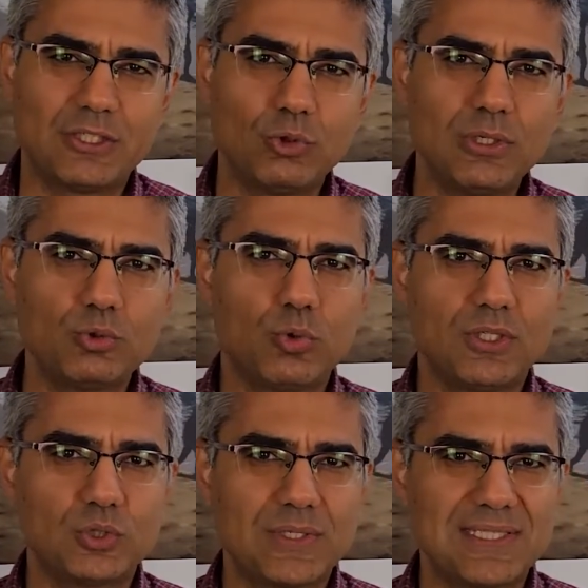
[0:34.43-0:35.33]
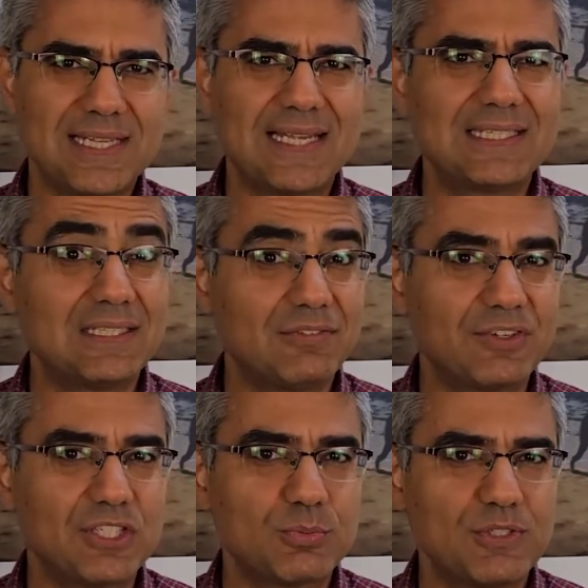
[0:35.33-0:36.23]
you need to understand the
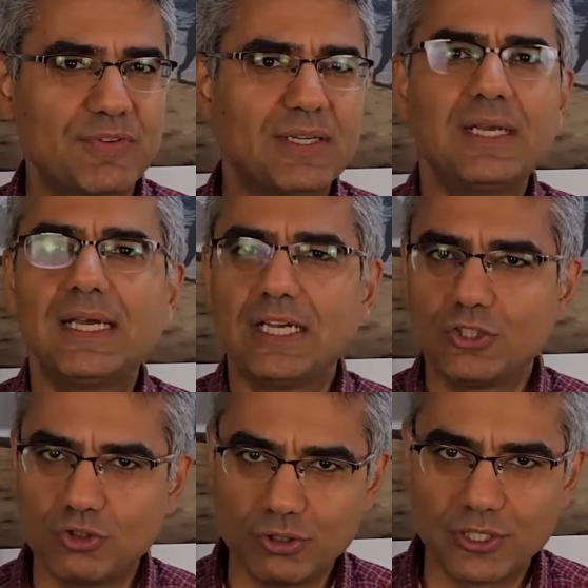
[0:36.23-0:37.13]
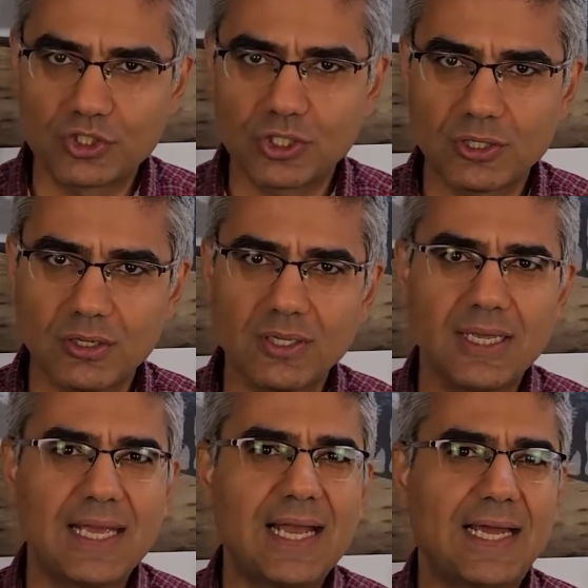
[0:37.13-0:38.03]
difference between directional
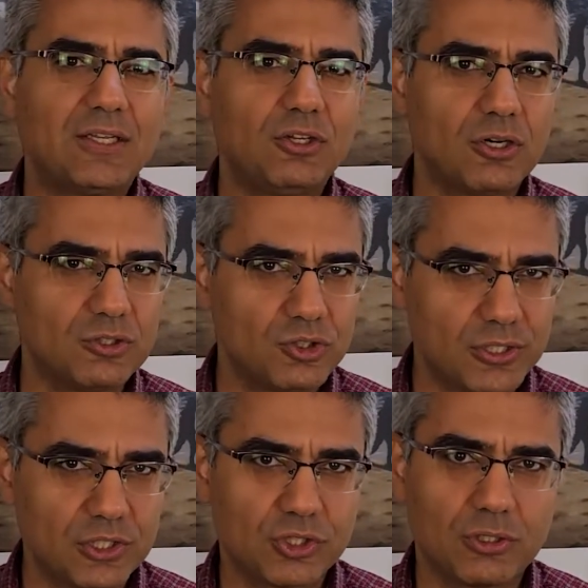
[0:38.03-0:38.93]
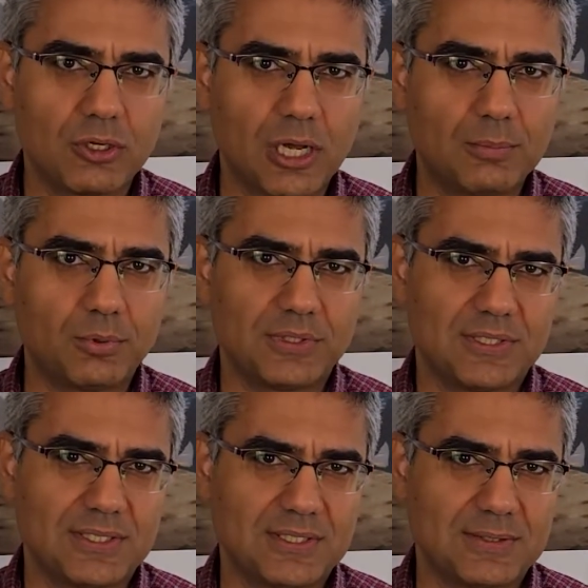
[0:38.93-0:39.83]
and non-directional
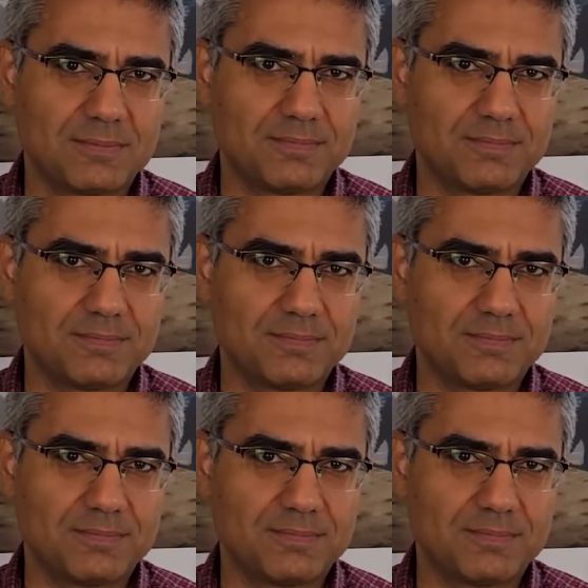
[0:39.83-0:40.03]
hypothesis.